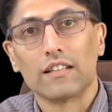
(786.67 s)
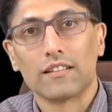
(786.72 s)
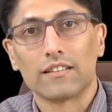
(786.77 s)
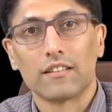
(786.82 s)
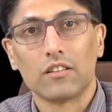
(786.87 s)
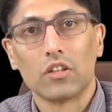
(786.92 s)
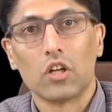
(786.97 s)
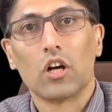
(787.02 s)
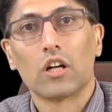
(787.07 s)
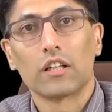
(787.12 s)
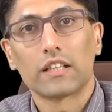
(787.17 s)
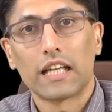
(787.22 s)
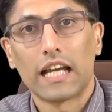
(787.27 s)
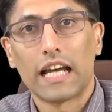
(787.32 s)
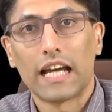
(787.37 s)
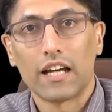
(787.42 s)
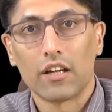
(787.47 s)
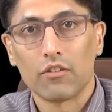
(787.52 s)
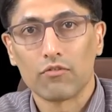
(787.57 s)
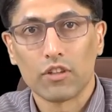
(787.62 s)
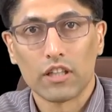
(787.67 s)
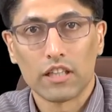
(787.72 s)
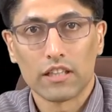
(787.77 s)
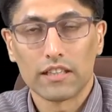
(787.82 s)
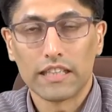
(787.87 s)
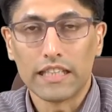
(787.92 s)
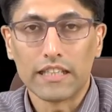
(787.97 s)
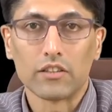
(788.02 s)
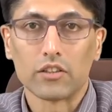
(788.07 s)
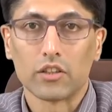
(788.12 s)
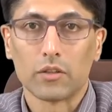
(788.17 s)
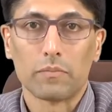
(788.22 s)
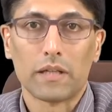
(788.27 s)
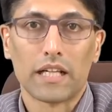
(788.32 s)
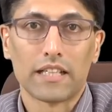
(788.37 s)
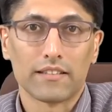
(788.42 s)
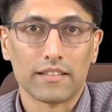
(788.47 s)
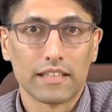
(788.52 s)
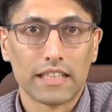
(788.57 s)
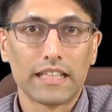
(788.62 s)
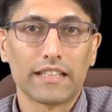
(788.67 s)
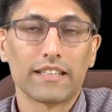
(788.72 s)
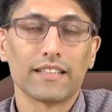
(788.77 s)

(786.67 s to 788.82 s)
does not have legal capacity.